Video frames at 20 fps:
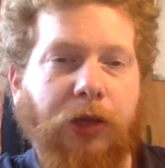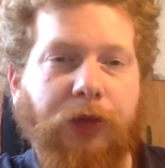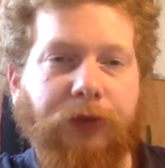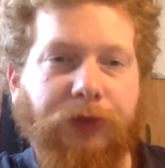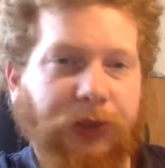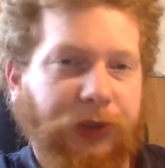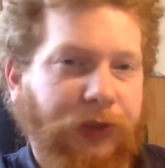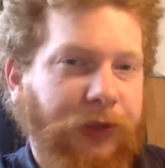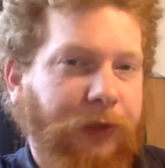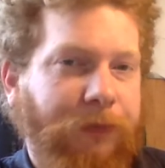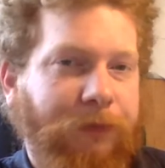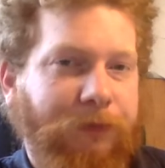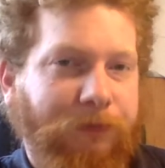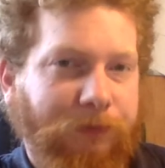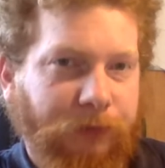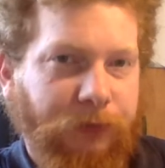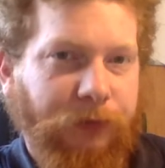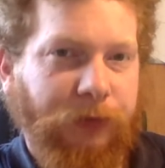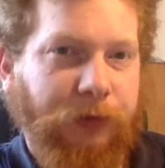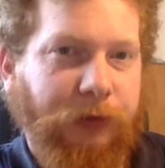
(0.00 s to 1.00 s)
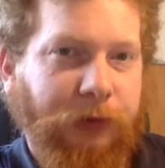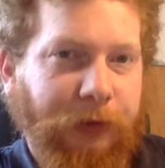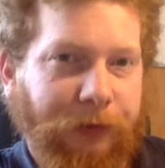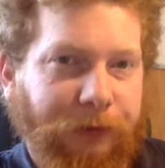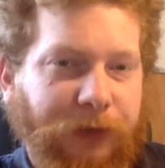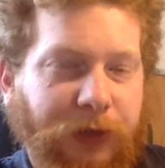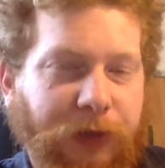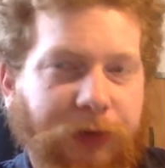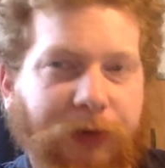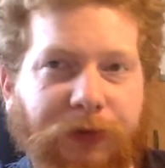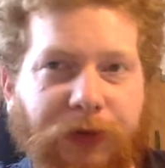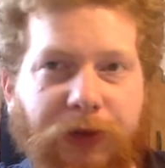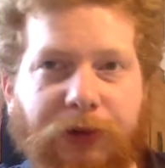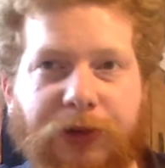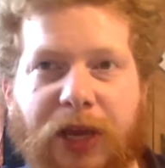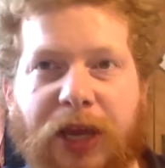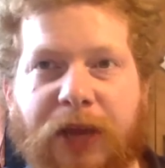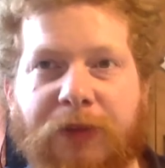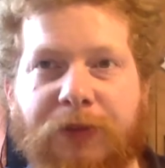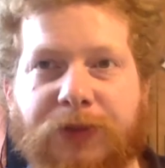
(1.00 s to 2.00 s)
Just a few
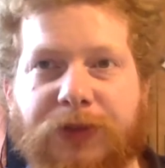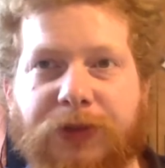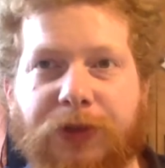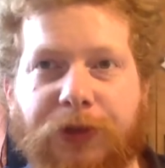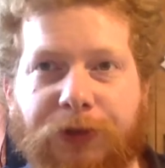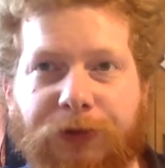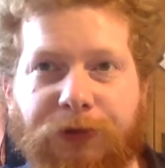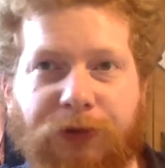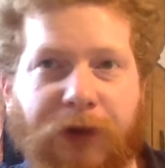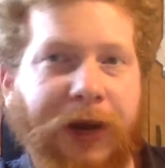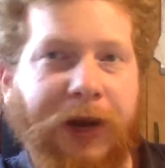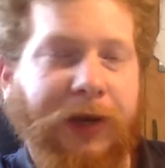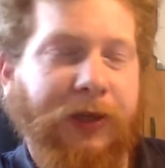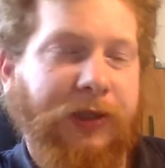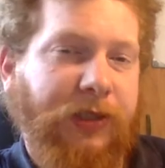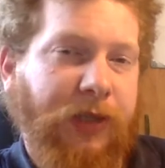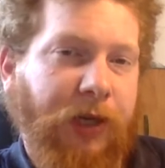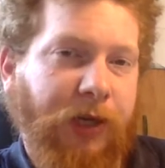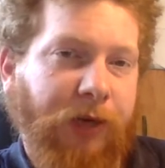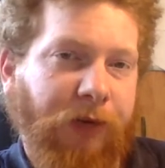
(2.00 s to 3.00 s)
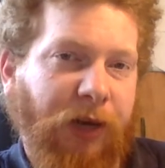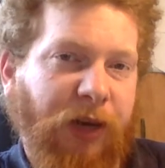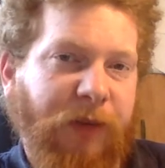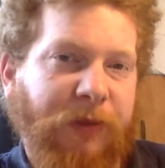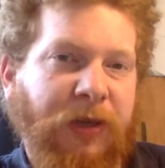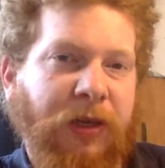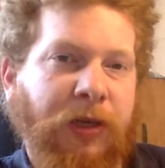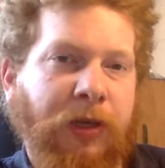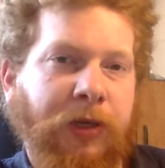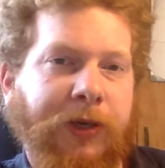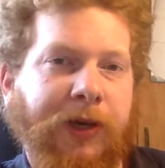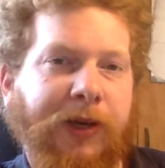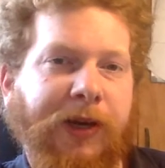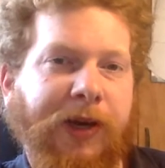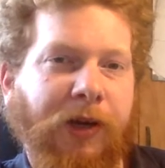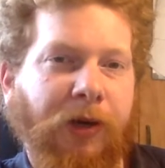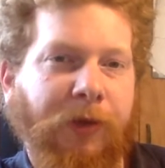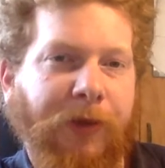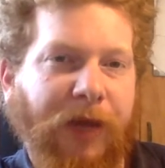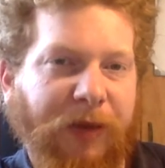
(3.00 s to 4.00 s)
names: France, Saudi Arabia, United
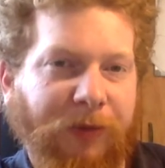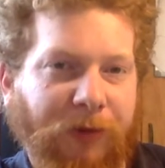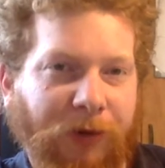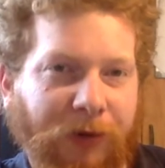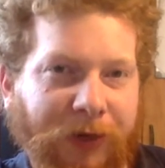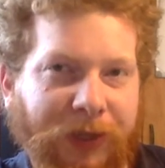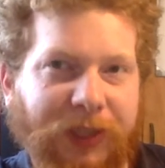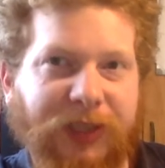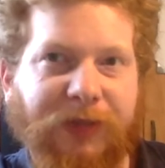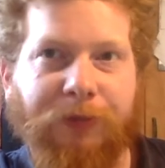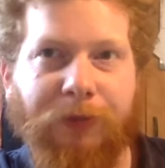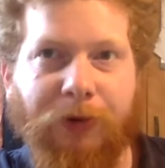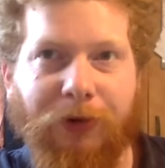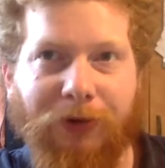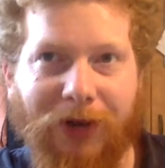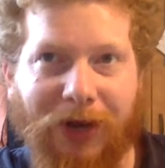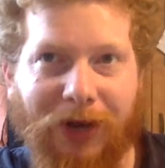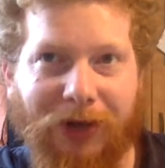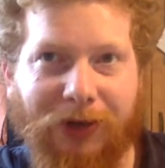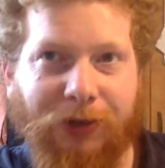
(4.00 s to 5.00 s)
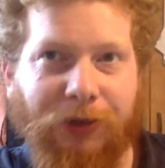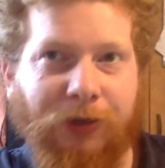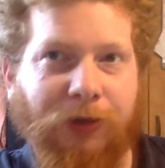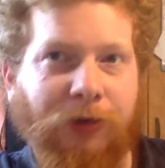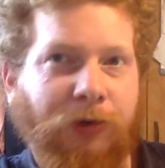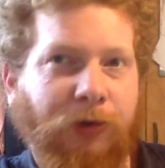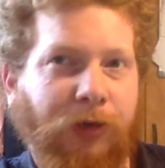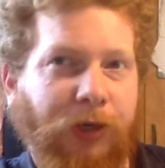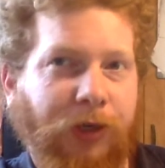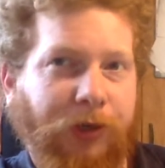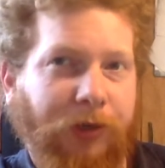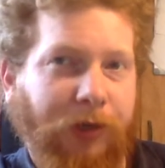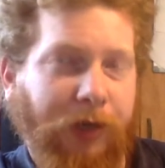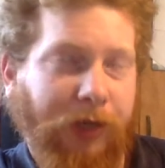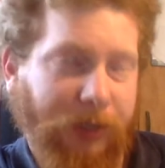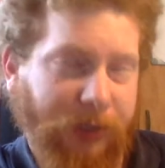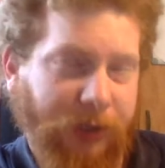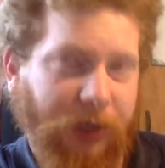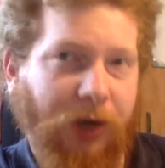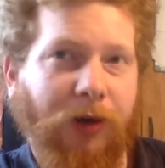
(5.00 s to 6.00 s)
Arab Emirates, Morocco,
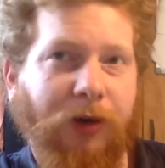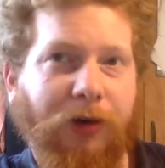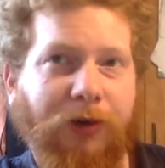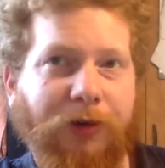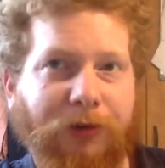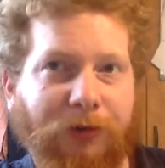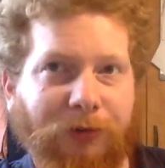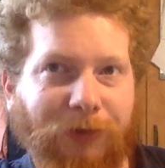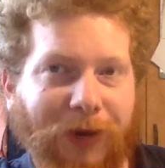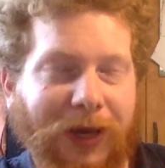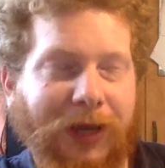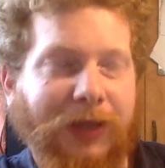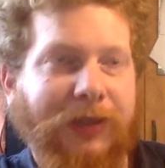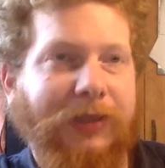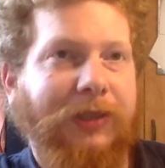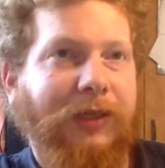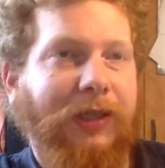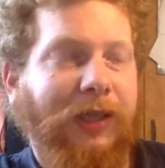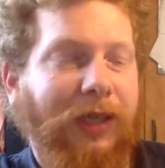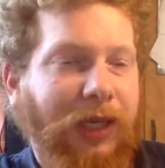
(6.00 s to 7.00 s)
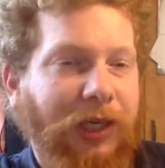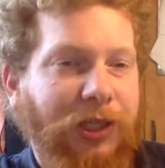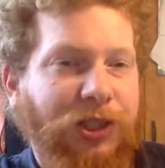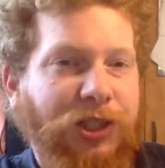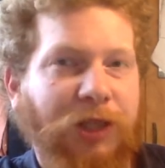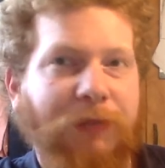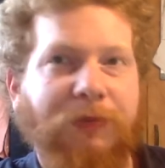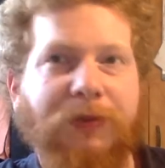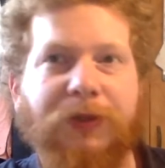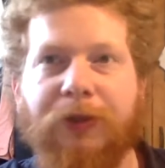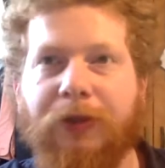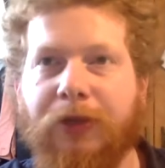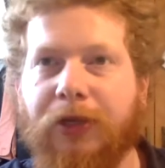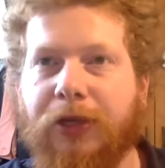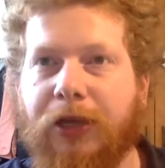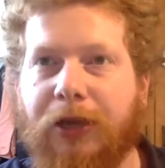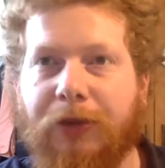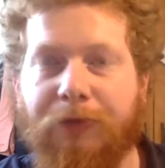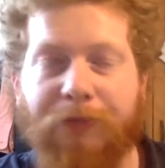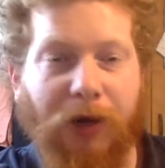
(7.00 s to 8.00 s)
Qatar, Kuwait, Egypt,
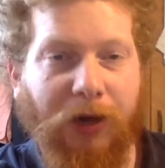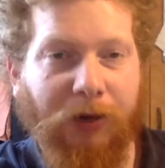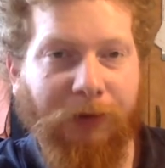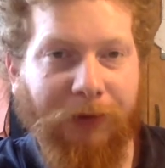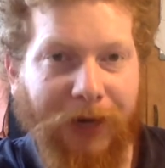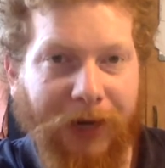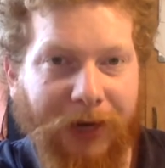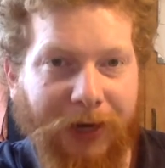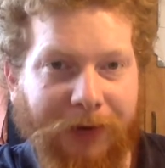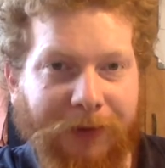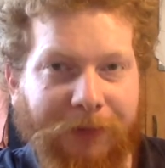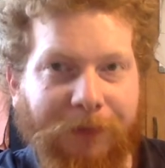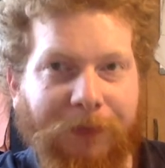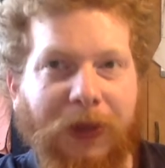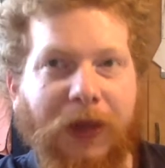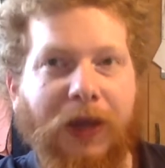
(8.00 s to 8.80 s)
Bahrain.